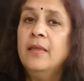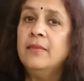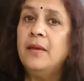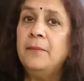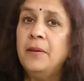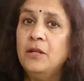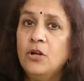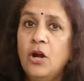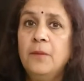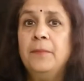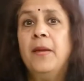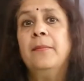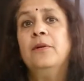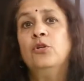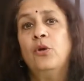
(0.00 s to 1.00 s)
they may not be
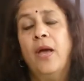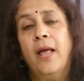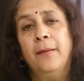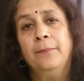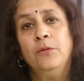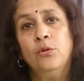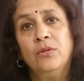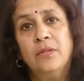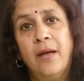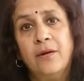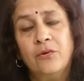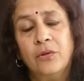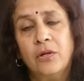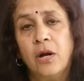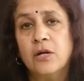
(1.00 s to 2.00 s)
able to help you in that
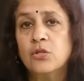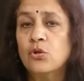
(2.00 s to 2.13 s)
regard.